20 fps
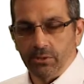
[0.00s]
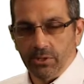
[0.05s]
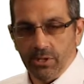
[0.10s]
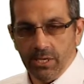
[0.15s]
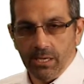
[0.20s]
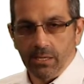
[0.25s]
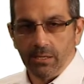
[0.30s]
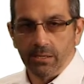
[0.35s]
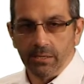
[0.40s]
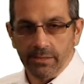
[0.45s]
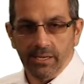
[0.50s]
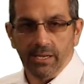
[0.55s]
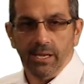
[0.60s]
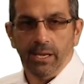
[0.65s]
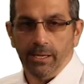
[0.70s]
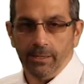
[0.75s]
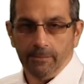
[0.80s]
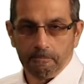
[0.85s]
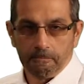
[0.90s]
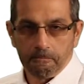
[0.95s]
at the end of the
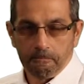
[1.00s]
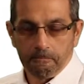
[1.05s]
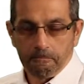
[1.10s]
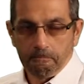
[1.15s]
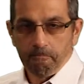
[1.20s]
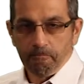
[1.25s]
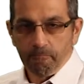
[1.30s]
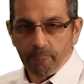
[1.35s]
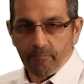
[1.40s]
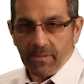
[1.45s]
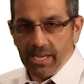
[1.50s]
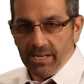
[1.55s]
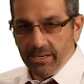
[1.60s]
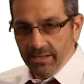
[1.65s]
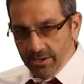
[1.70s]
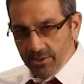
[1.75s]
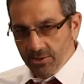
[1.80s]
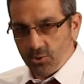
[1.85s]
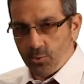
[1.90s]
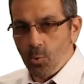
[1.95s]
day. And
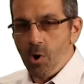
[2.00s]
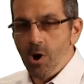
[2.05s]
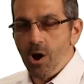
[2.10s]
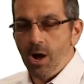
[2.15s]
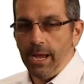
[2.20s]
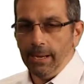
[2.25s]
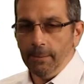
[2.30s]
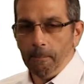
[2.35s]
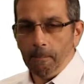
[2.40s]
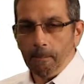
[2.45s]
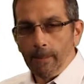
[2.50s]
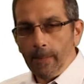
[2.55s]
here's why.